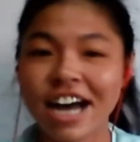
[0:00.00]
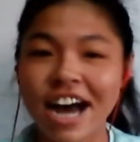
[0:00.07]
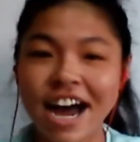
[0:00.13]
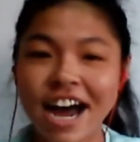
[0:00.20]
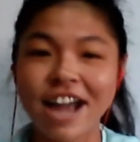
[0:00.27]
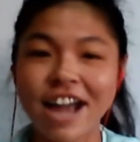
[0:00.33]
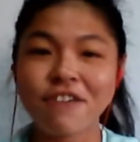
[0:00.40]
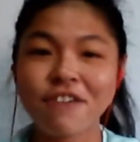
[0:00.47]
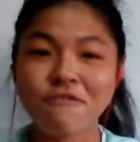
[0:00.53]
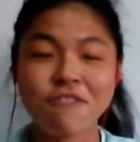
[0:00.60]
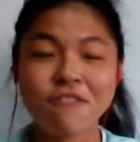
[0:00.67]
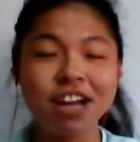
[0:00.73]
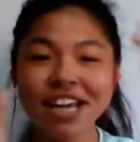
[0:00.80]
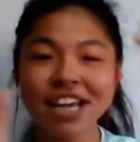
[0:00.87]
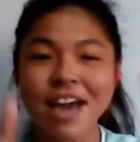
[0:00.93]
I
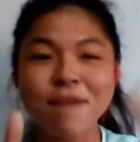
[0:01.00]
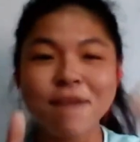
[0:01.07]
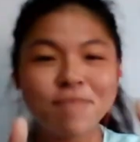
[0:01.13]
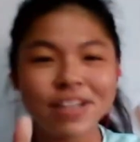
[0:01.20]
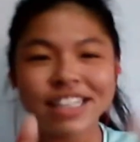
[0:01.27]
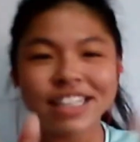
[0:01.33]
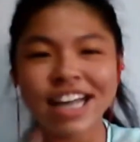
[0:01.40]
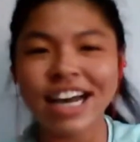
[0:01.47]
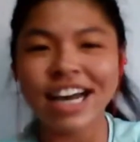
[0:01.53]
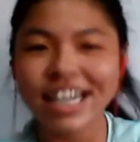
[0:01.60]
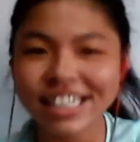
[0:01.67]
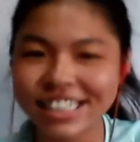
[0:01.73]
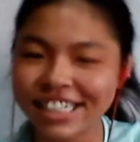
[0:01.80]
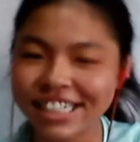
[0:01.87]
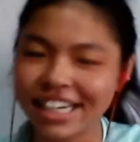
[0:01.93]
really
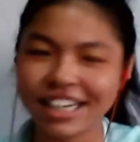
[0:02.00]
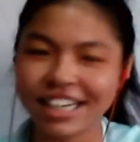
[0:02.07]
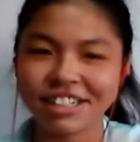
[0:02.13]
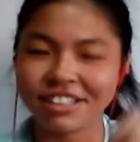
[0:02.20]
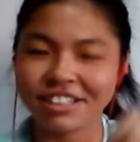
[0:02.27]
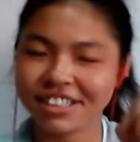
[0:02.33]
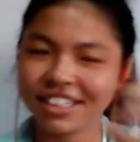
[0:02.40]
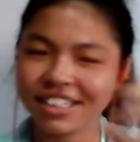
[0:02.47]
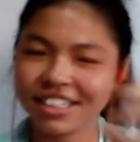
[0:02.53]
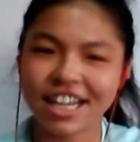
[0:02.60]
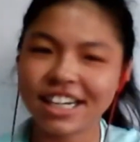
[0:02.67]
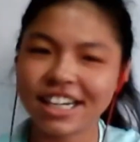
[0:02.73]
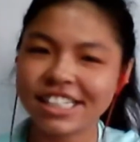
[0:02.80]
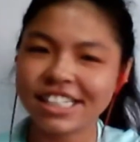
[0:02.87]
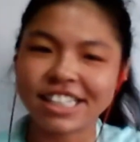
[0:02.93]
empathize and
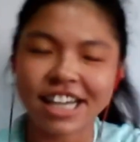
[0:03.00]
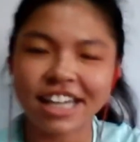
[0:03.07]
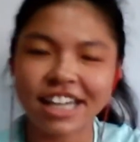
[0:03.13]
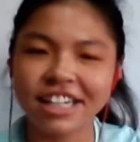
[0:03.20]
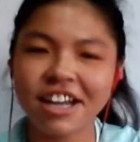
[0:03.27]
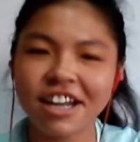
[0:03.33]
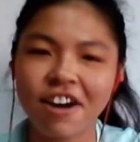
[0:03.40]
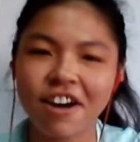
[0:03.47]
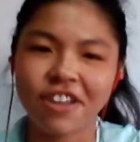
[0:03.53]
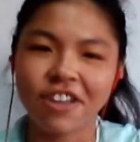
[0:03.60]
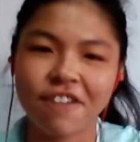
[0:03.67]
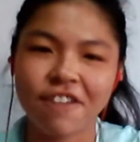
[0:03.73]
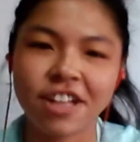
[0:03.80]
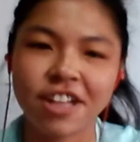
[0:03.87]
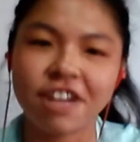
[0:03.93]
understand how
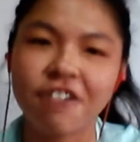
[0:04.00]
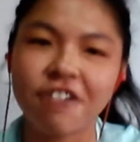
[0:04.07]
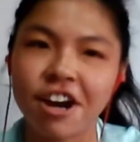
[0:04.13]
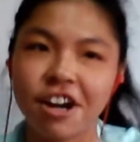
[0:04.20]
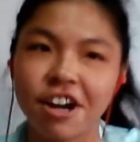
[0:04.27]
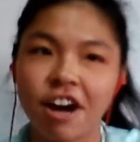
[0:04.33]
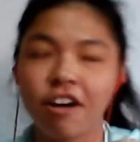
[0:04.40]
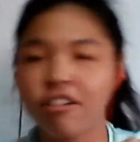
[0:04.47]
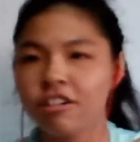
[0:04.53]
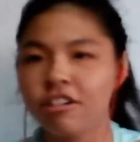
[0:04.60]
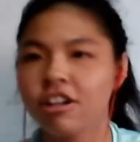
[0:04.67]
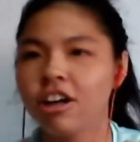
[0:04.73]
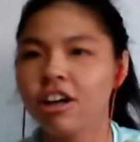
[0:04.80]
they're feeling right now.